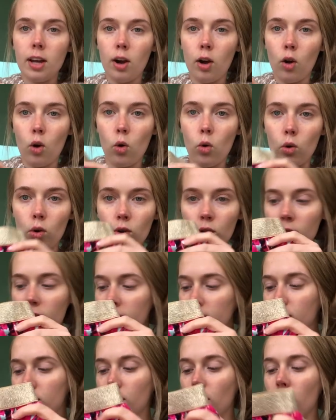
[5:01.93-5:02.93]
a
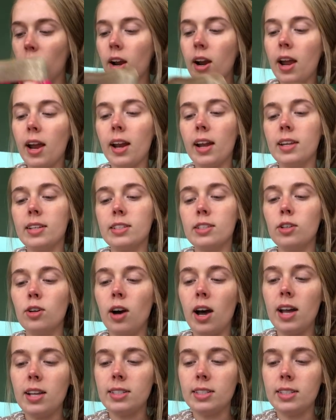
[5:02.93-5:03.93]
corduroy skirt, and it still
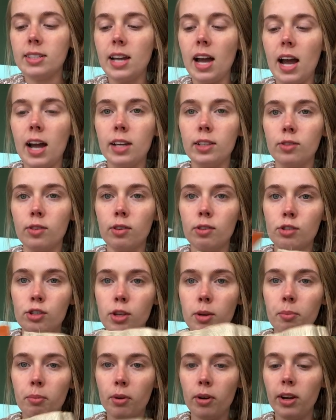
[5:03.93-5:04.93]
has the tags from
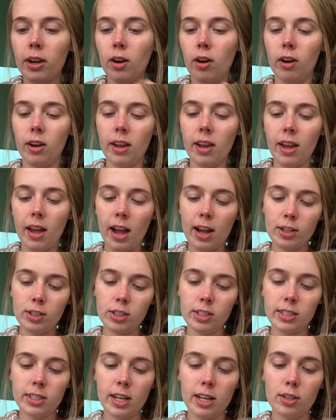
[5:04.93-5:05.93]
Gymboree on it. It
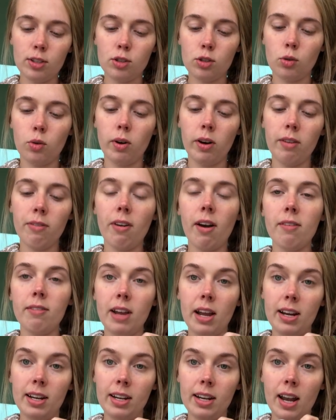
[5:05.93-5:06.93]
actually says
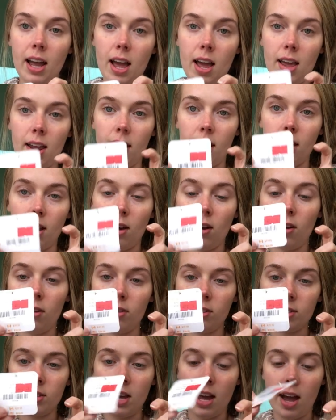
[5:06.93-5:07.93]
$25.99
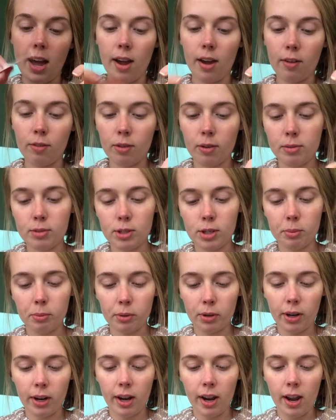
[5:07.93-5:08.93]
on the tag from
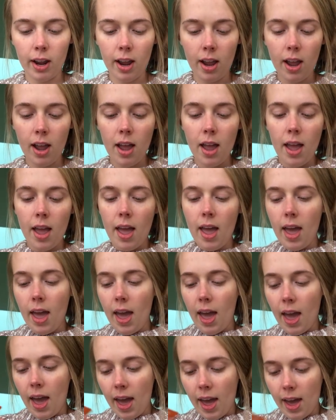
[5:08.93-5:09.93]
Gymboree.
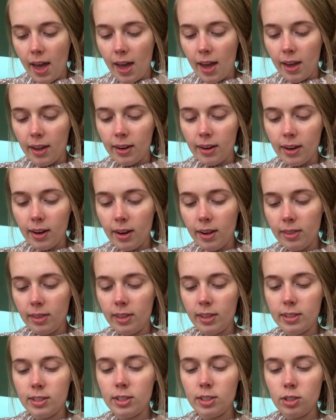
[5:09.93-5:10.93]
And
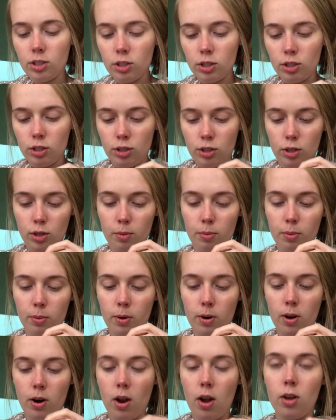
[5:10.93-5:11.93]
this is just
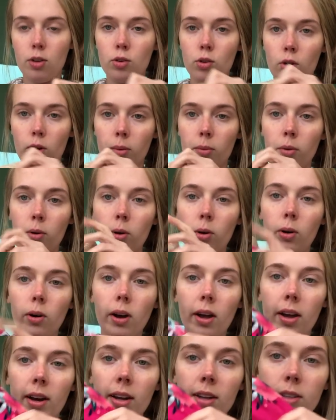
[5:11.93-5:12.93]
super adorable,
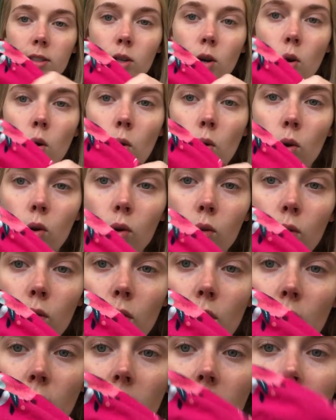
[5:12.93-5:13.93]
and it's
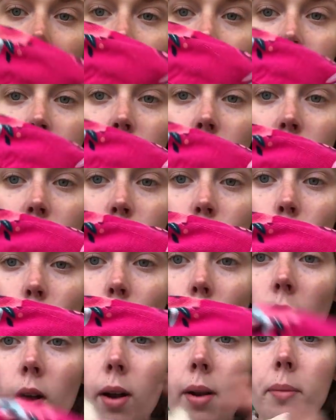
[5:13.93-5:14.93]
corduroy, so it's
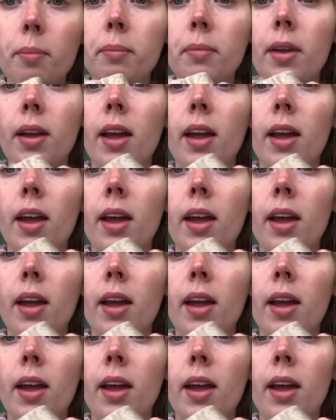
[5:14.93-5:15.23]
warm,